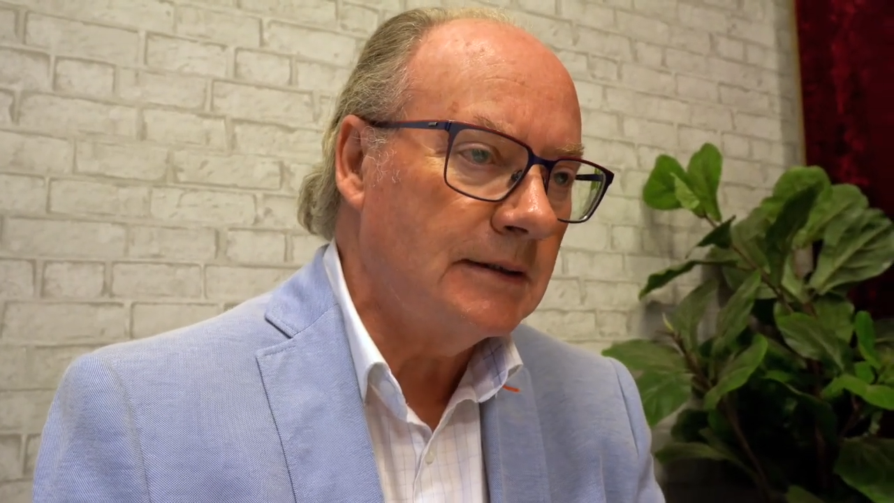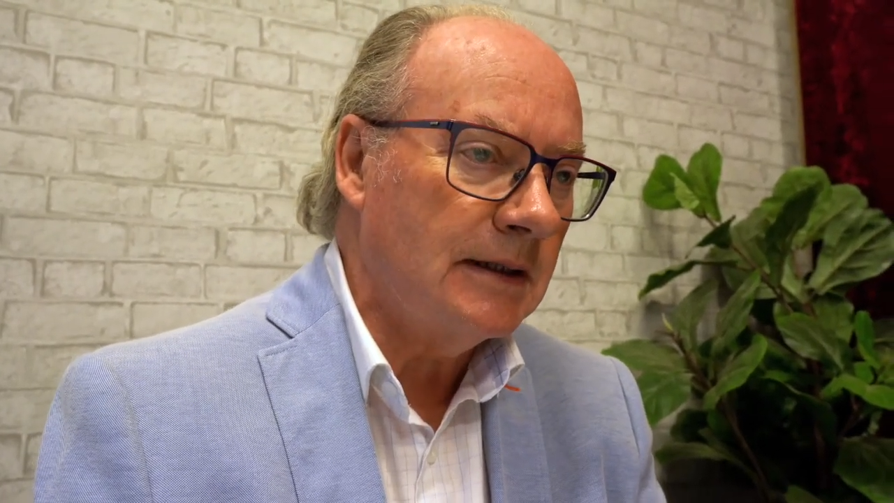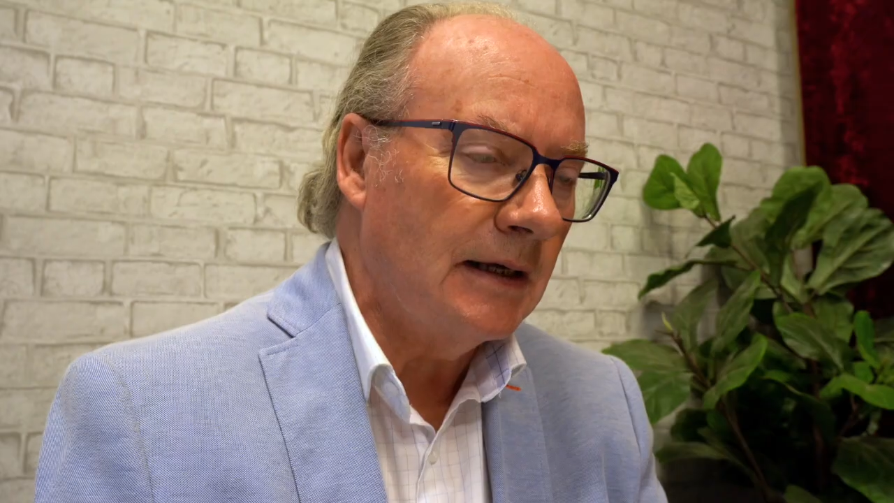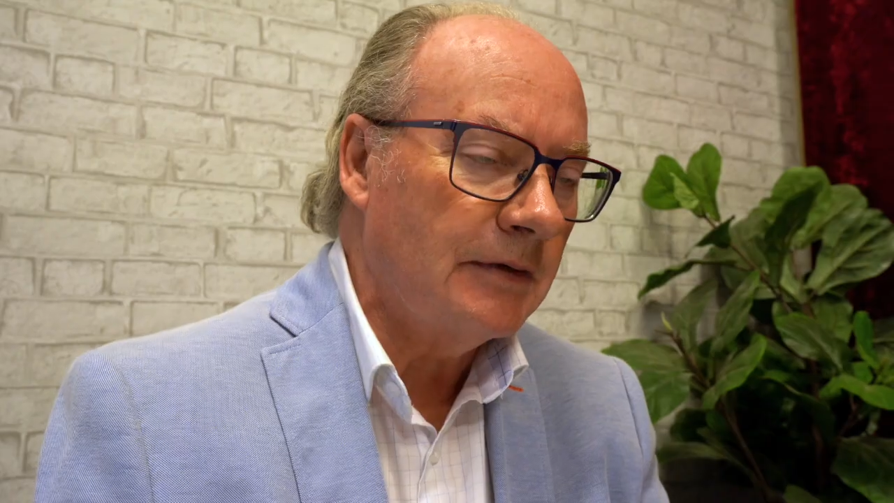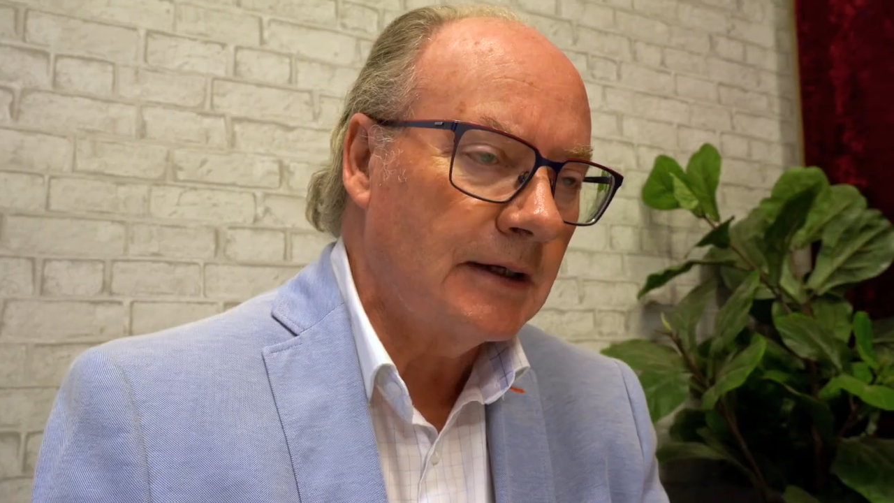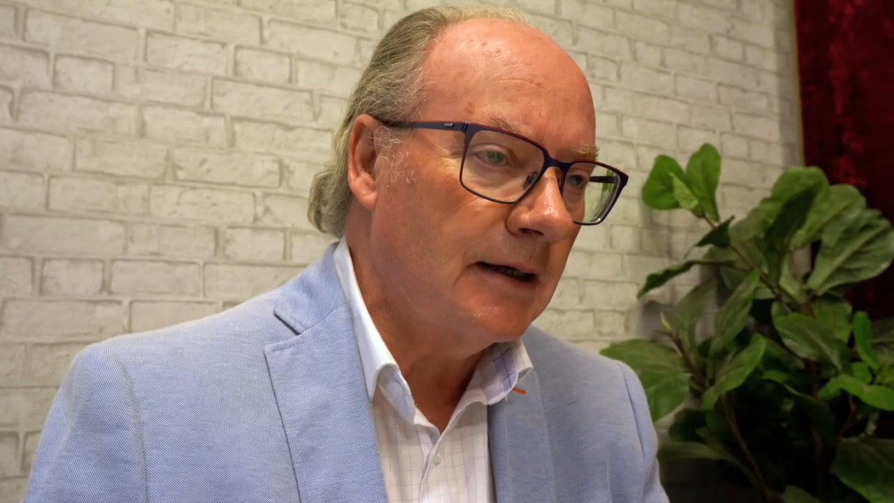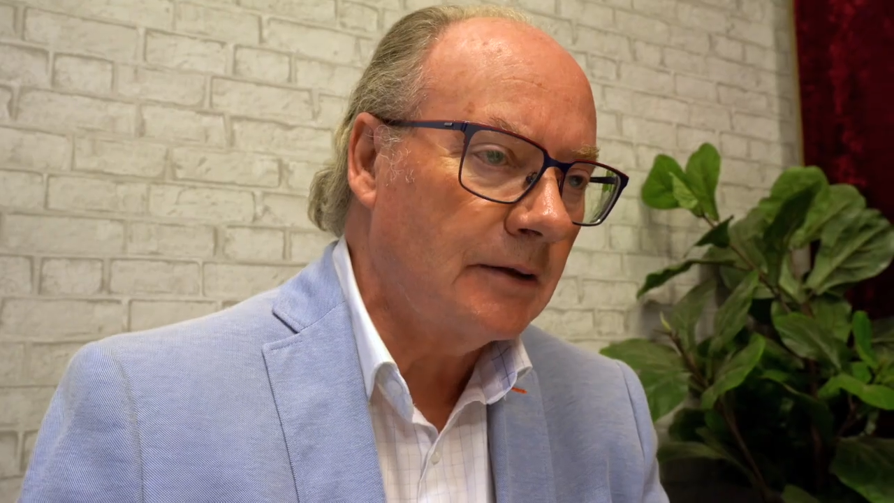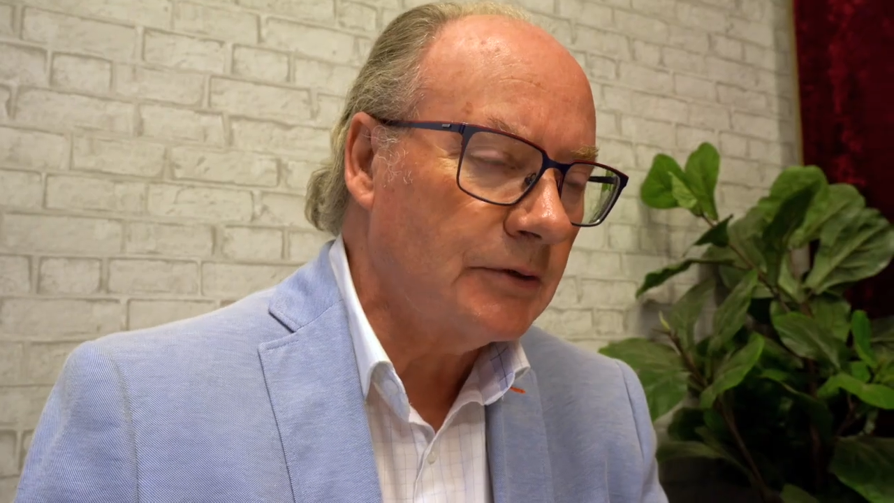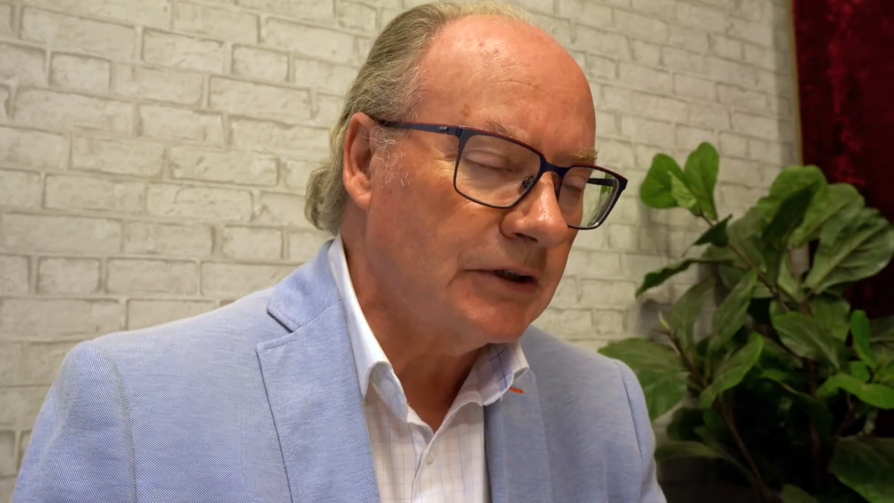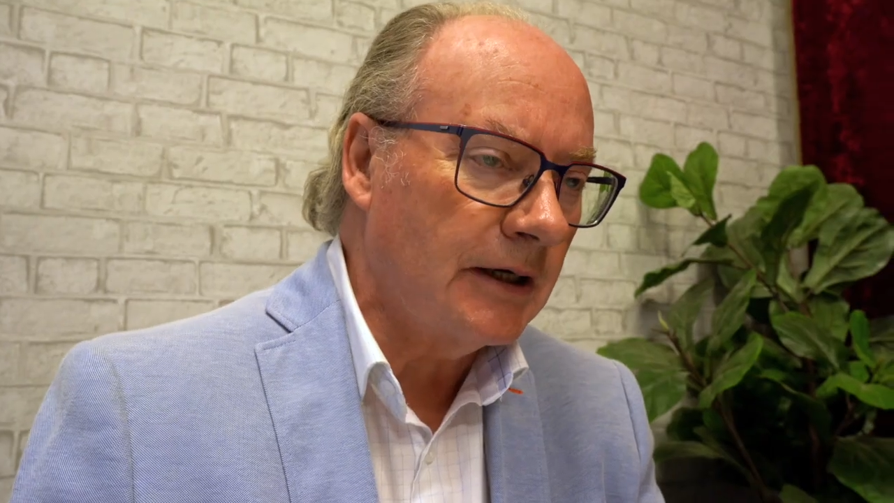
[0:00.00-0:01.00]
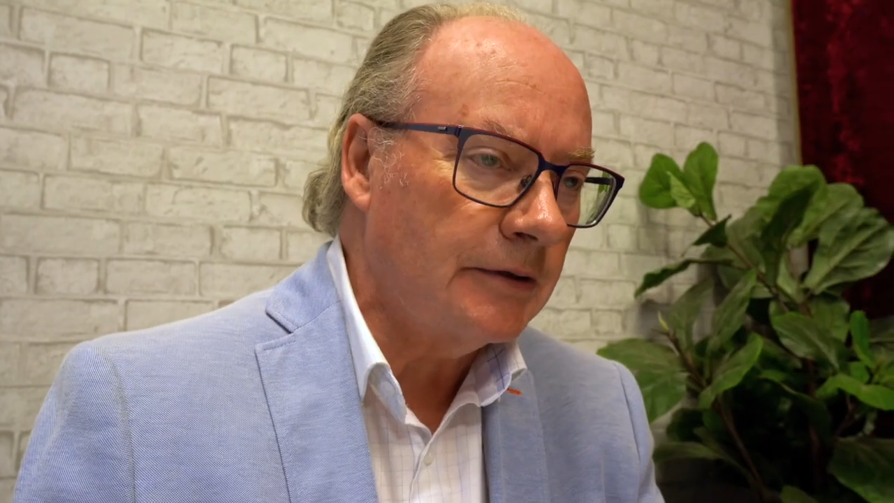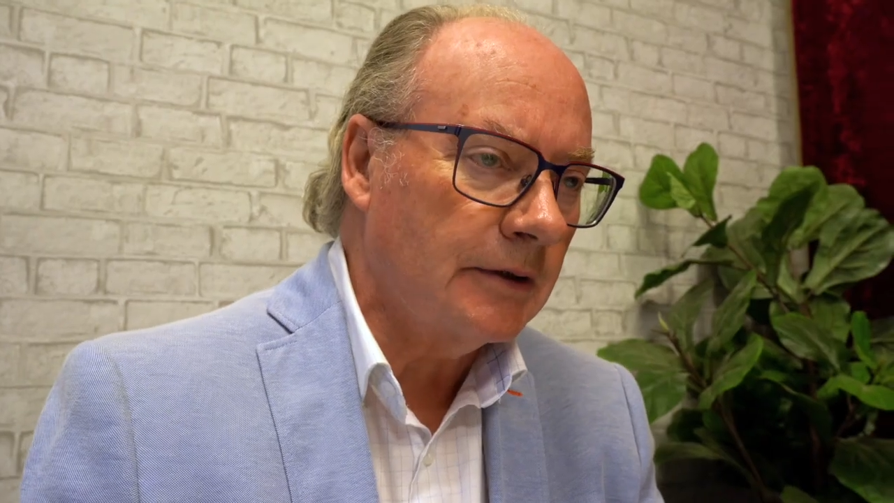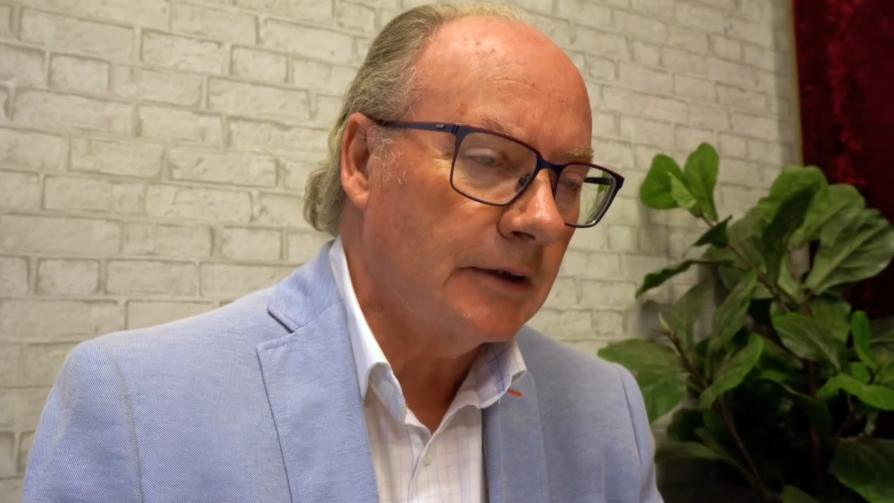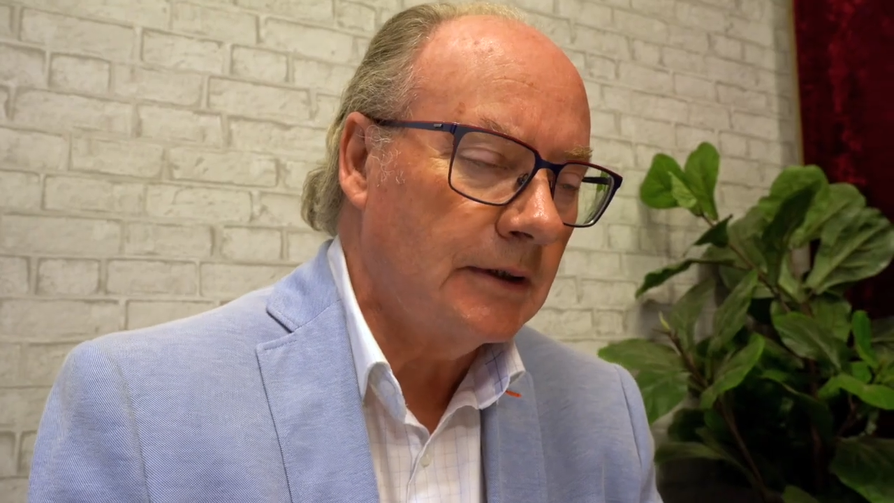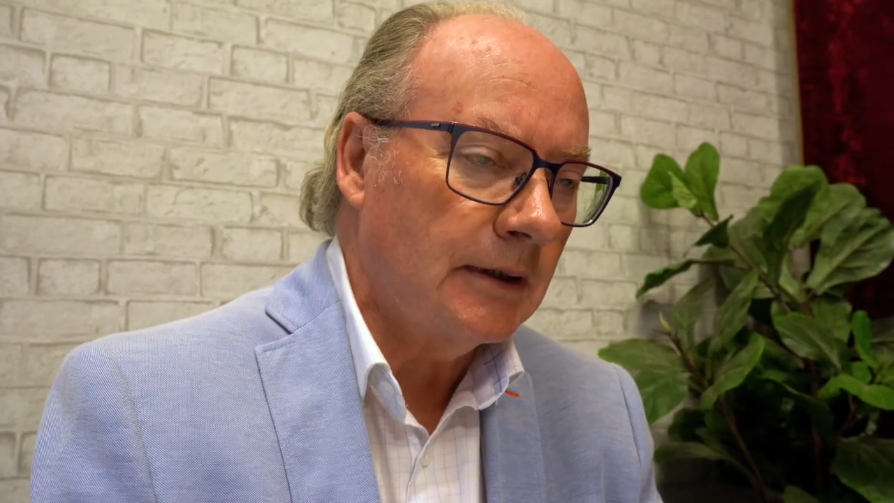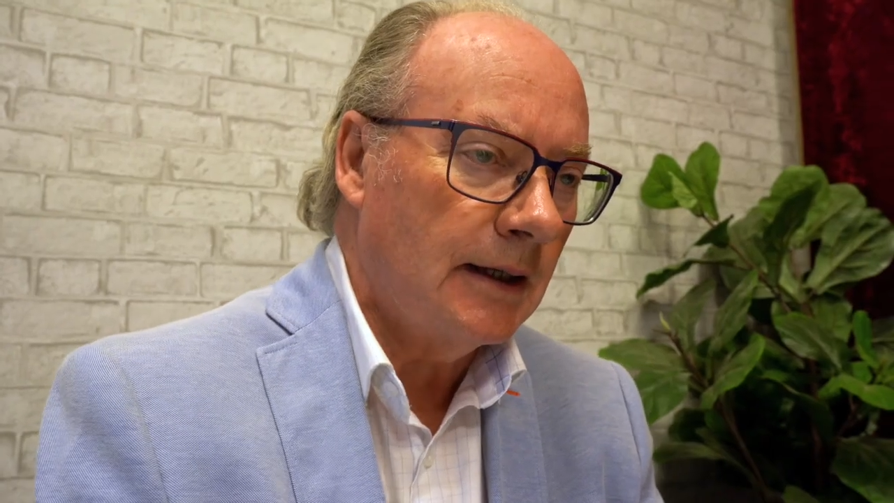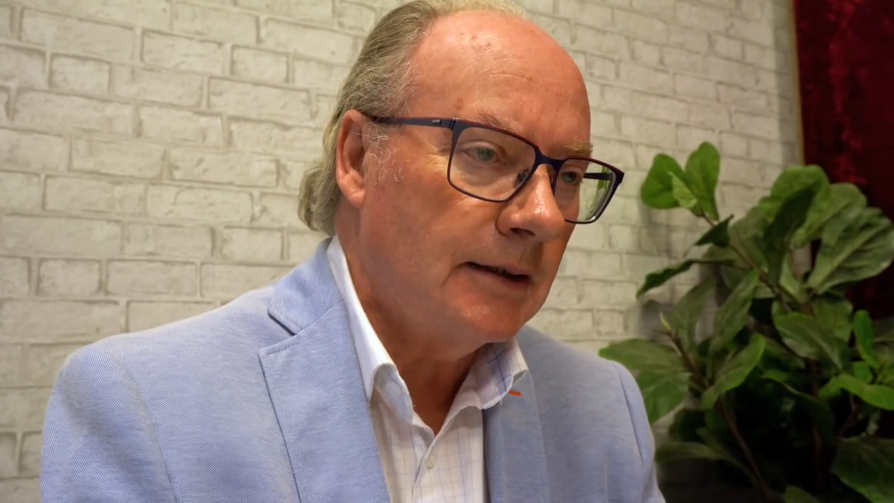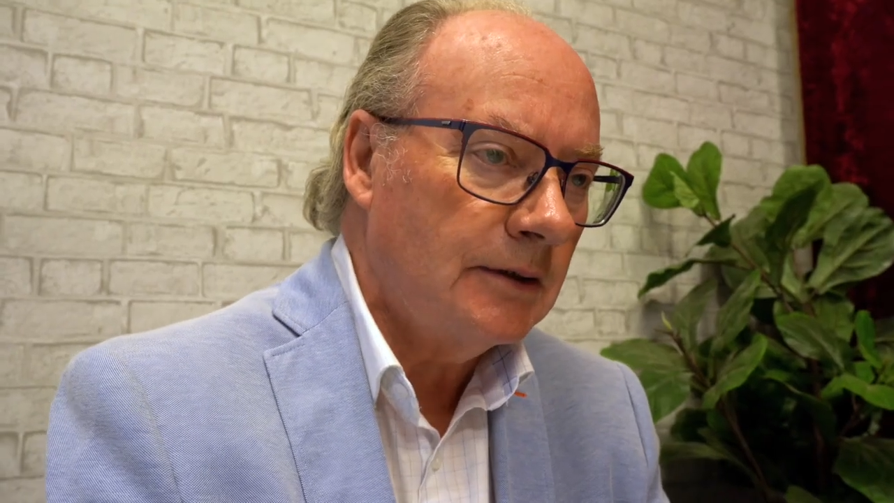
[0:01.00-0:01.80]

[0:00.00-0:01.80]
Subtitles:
to Invercargill Central and